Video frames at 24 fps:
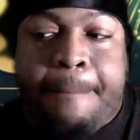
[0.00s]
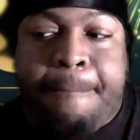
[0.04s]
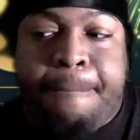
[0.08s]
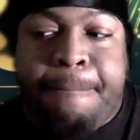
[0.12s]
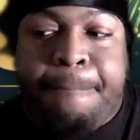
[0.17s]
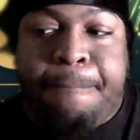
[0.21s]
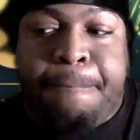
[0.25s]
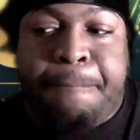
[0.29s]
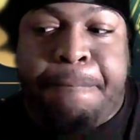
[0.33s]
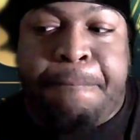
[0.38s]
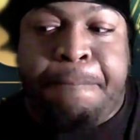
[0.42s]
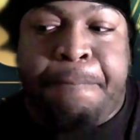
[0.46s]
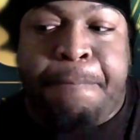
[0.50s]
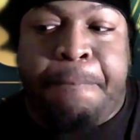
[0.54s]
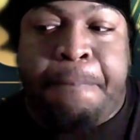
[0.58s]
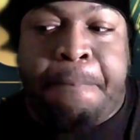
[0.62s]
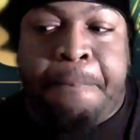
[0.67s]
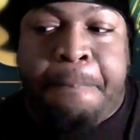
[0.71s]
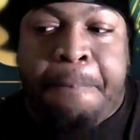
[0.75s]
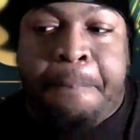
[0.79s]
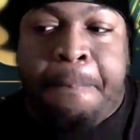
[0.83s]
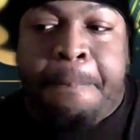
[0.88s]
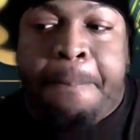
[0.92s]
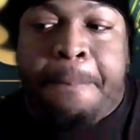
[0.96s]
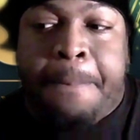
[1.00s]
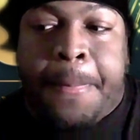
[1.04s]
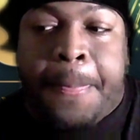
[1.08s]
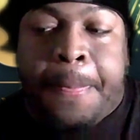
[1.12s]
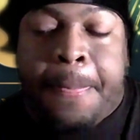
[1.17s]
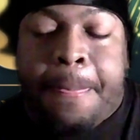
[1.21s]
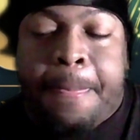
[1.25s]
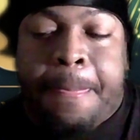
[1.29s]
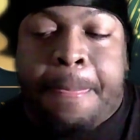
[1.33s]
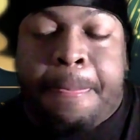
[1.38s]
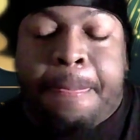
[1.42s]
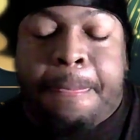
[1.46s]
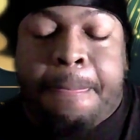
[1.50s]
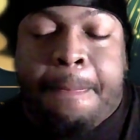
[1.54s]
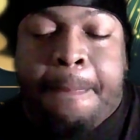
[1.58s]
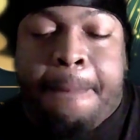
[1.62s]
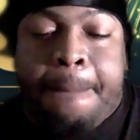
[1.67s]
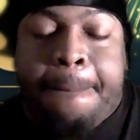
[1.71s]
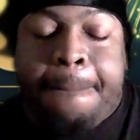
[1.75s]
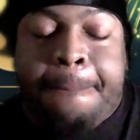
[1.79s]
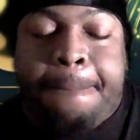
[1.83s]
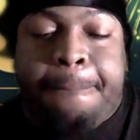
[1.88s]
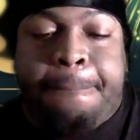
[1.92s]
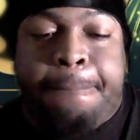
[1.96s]

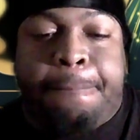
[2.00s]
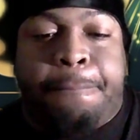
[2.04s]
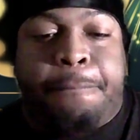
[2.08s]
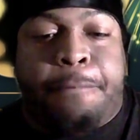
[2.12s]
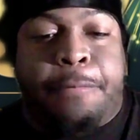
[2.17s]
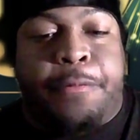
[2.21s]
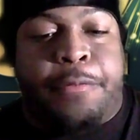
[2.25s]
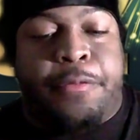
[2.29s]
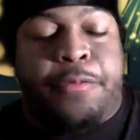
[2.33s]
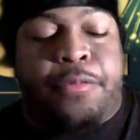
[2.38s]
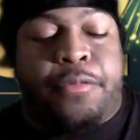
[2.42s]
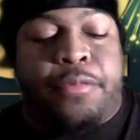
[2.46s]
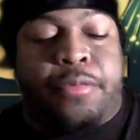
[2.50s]
(silence)